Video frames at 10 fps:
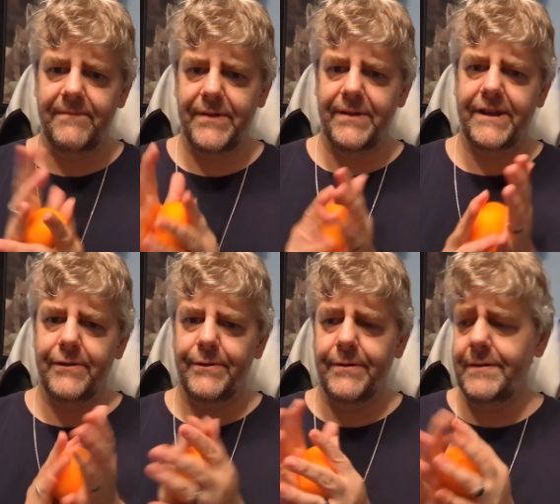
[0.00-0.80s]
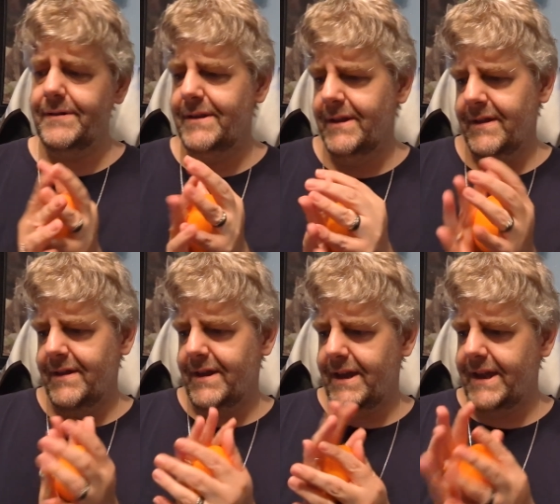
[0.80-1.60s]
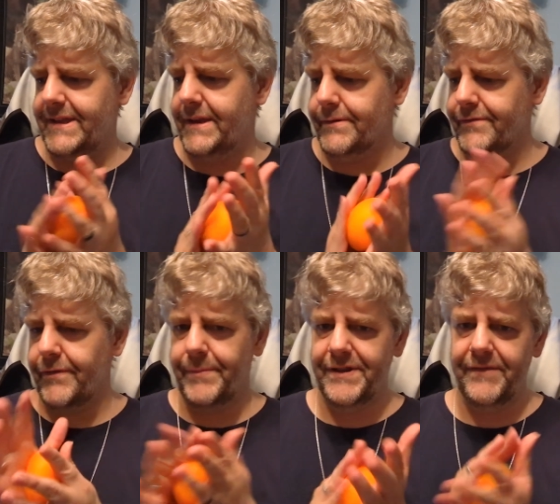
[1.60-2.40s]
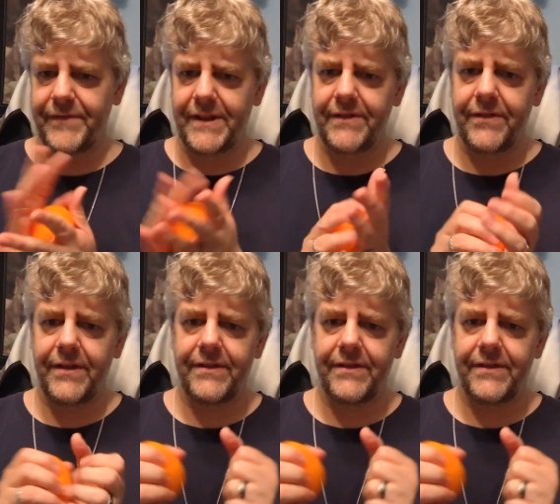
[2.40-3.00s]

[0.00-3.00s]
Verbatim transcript: very cool. And that'll grow my dividends.